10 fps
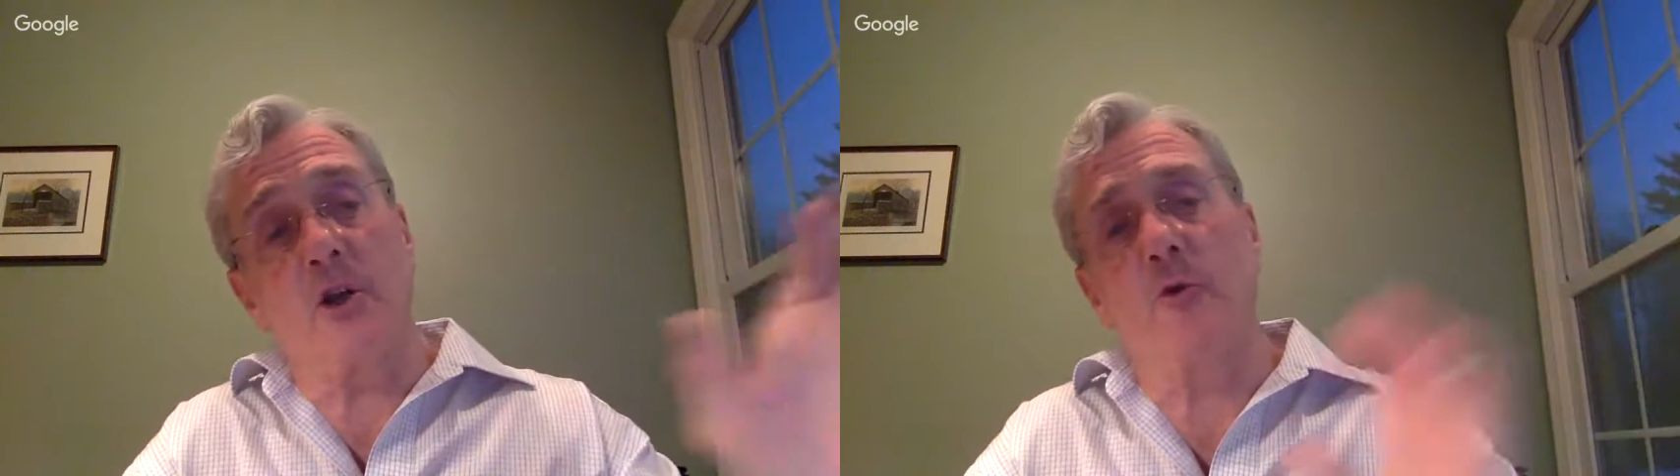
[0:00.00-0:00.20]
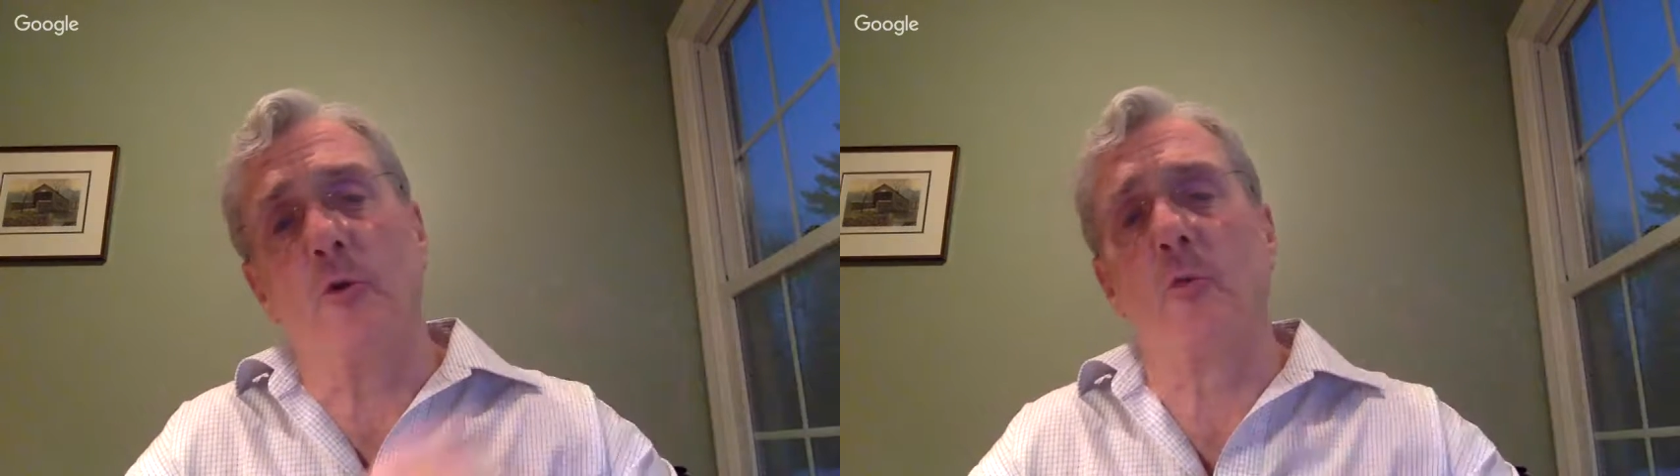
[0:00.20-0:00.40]

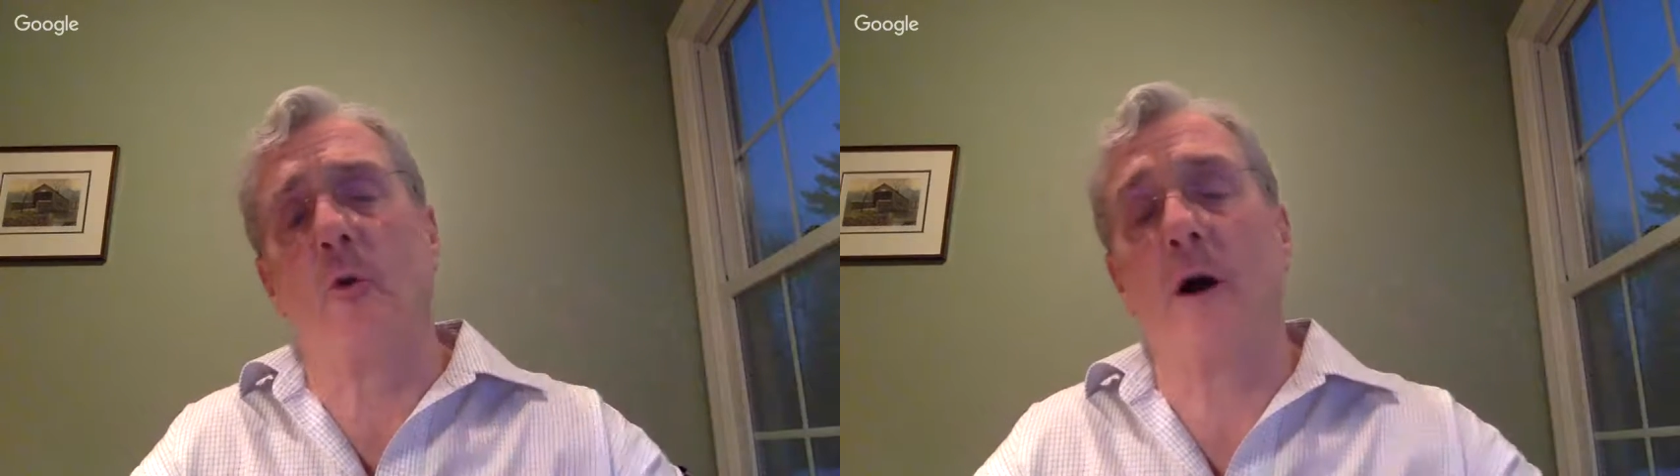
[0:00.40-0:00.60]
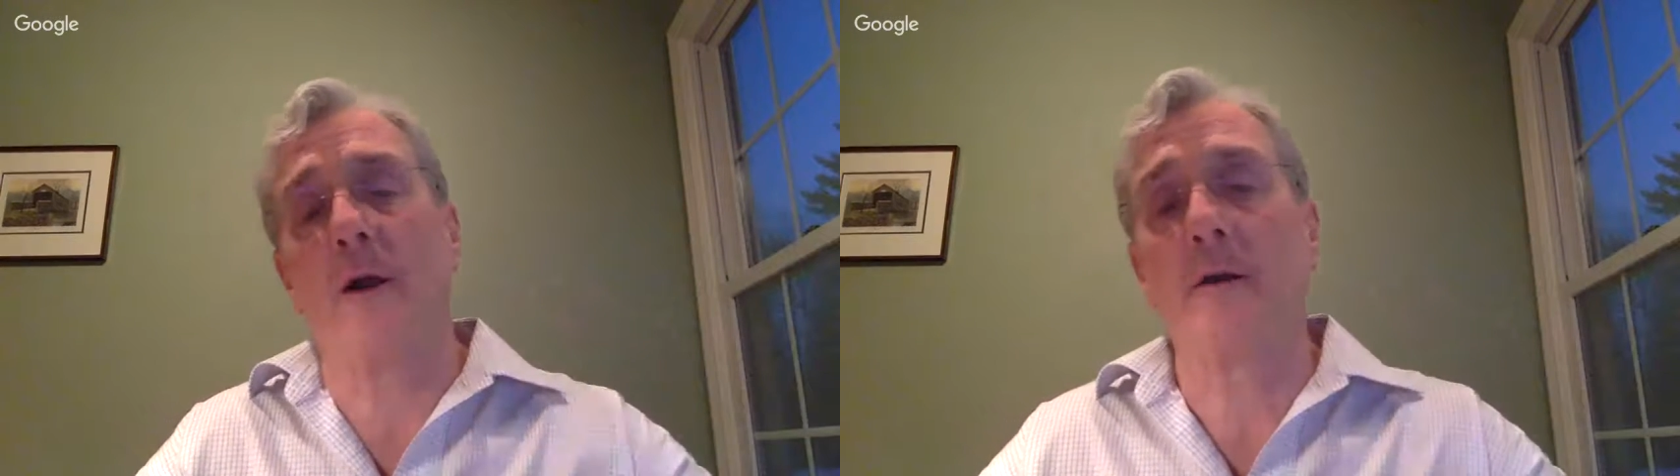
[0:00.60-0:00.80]
that you would
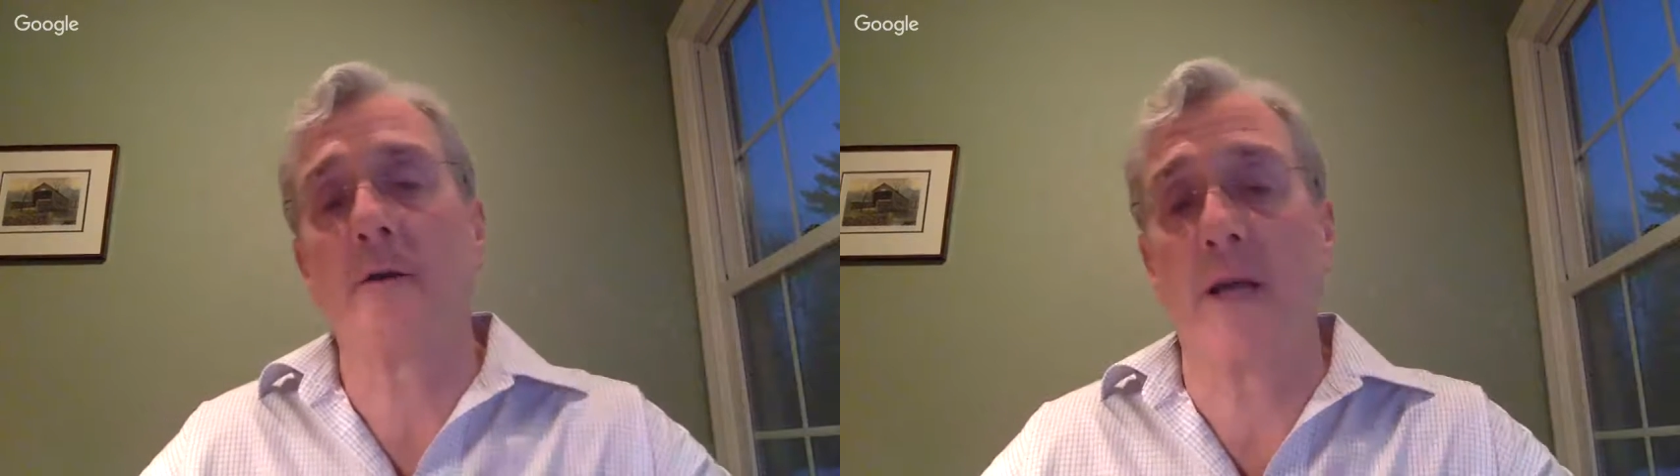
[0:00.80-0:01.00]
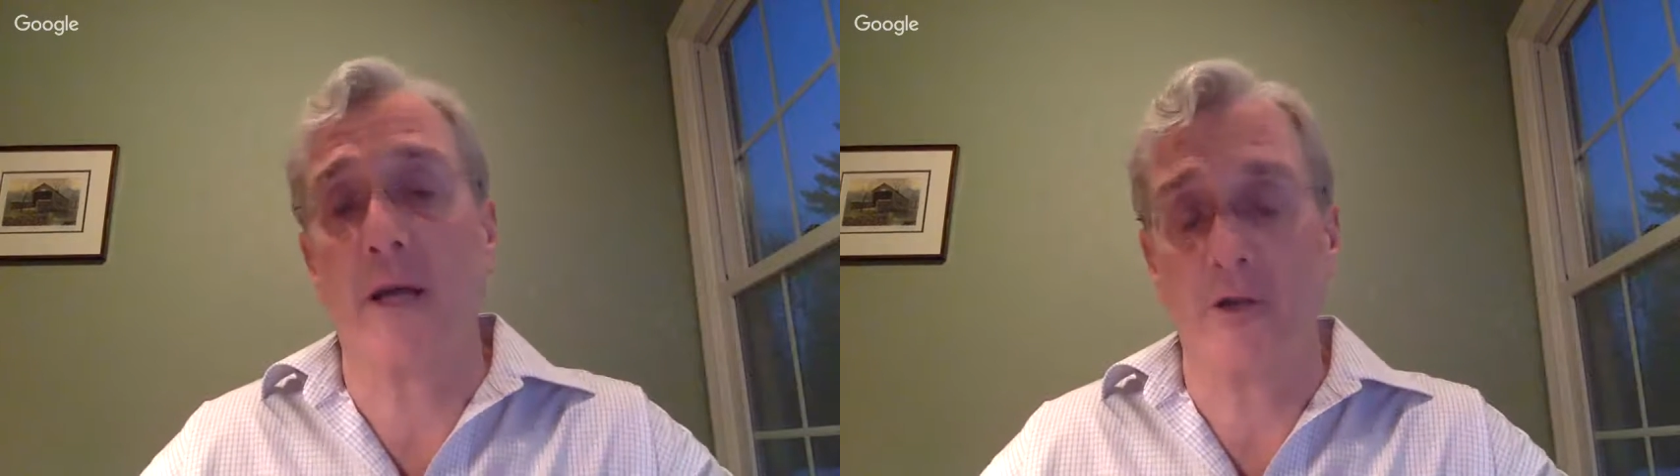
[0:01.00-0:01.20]
want
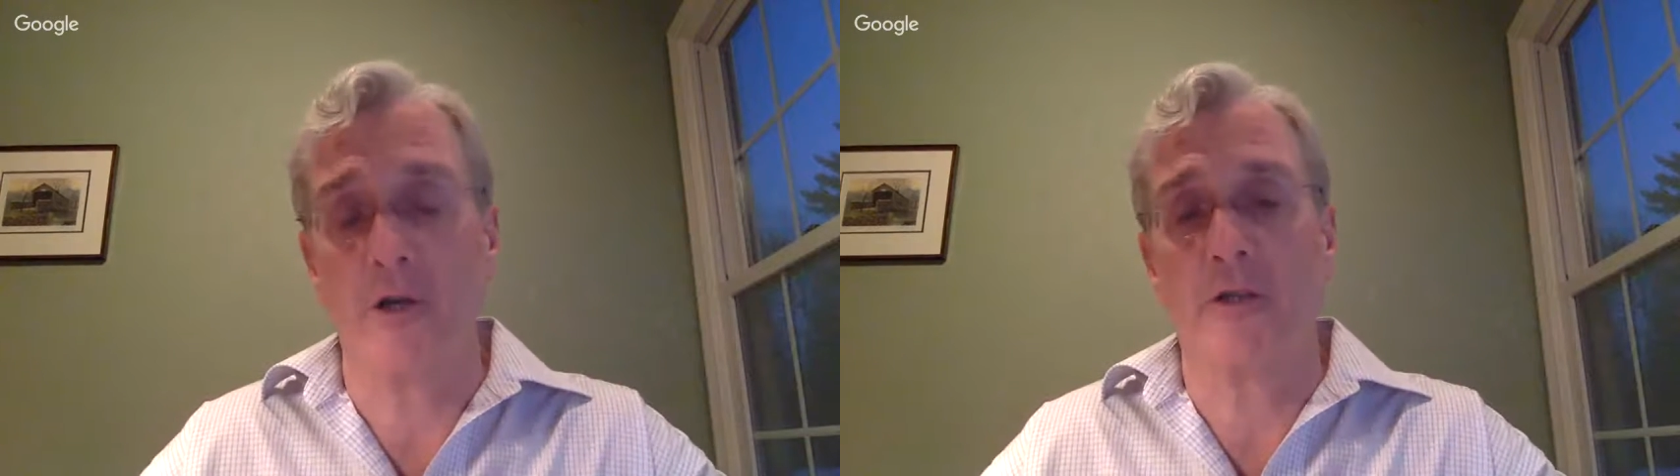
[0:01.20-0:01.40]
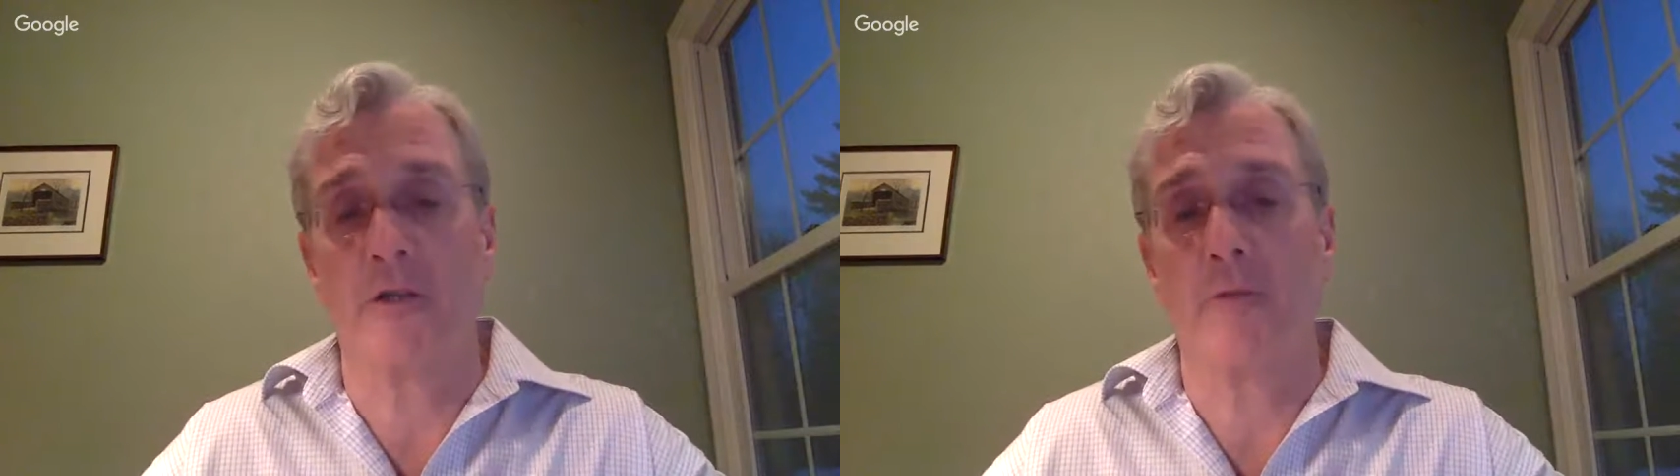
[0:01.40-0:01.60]
to get
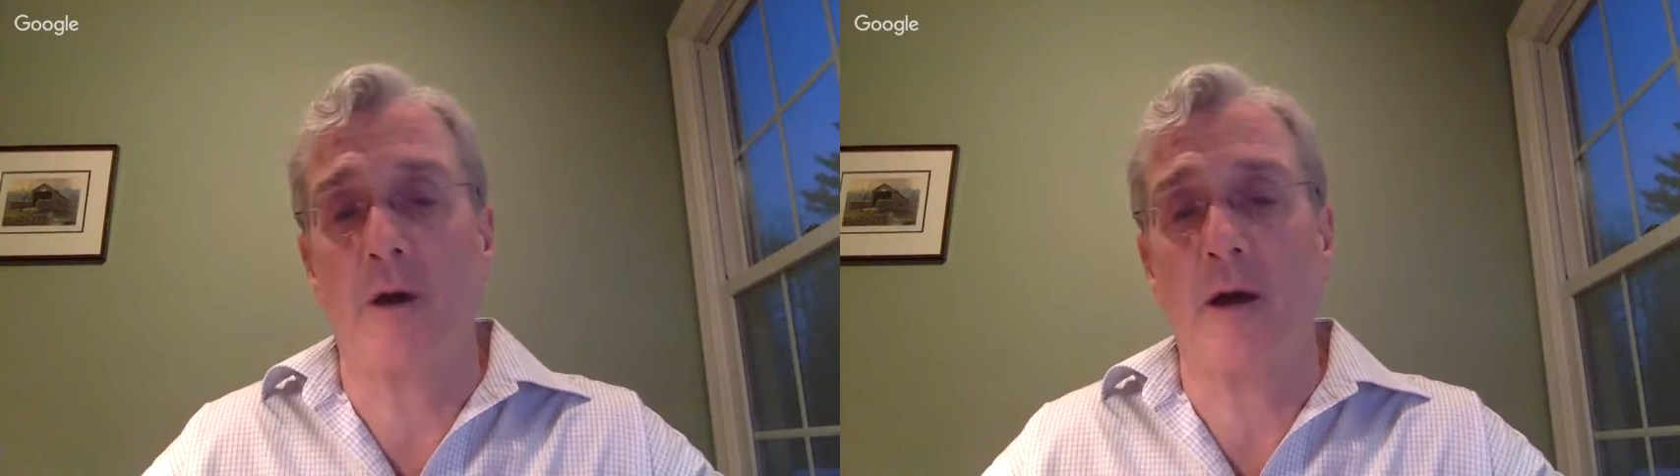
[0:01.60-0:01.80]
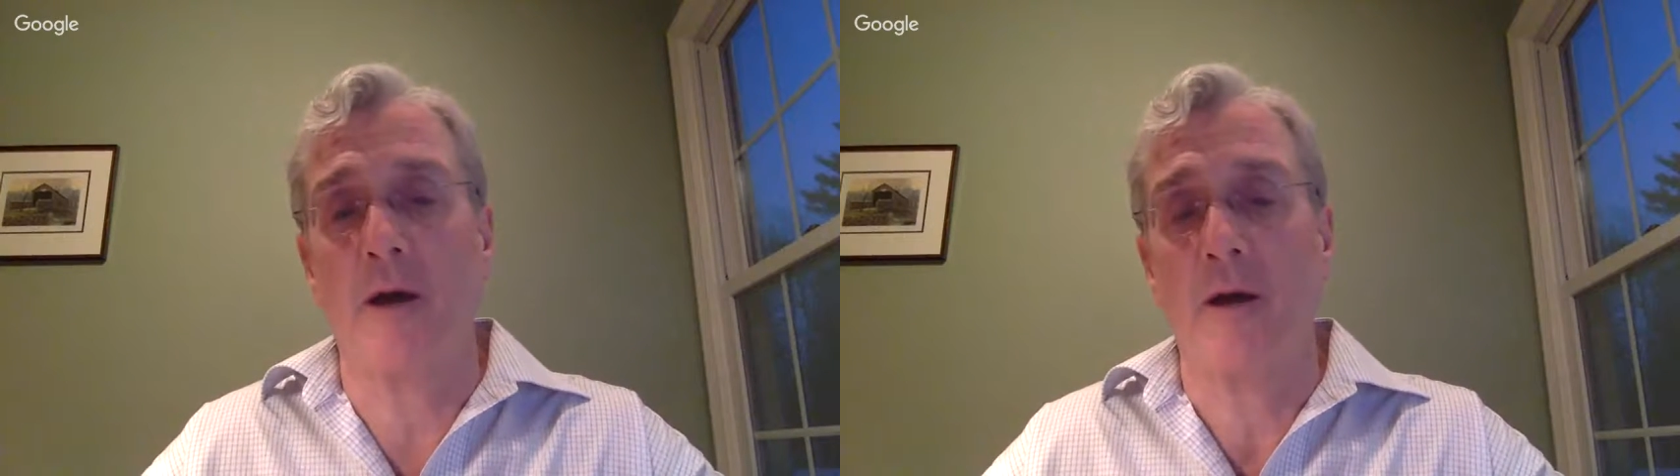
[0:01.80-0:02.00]
adjusted
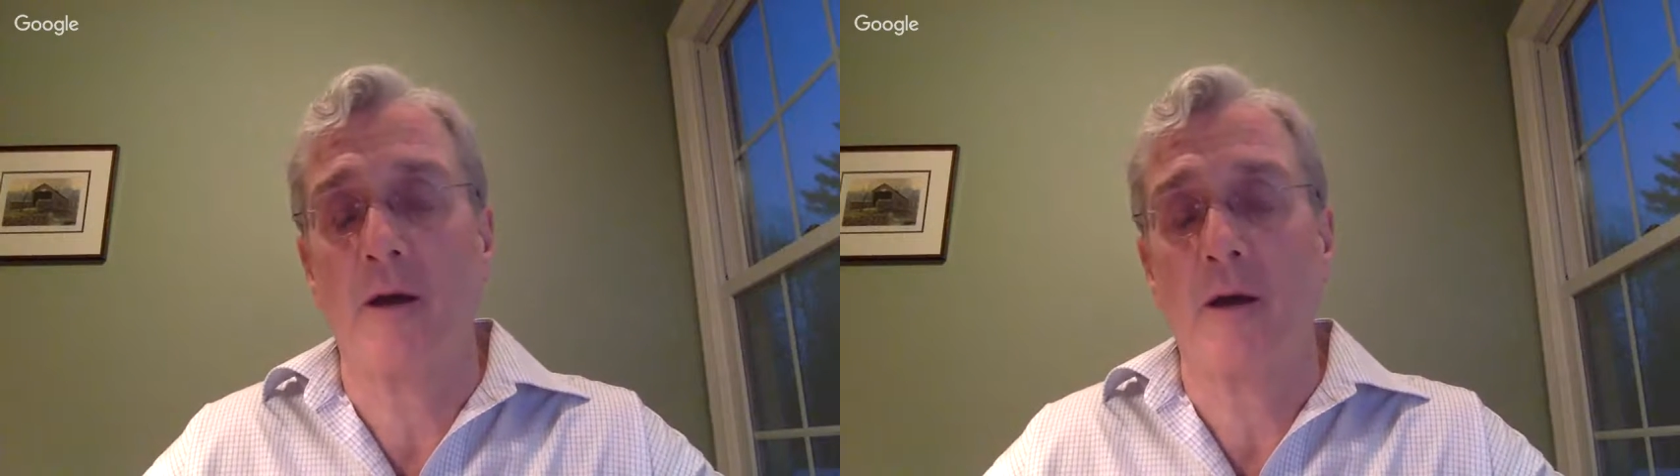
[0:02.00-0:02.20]
by,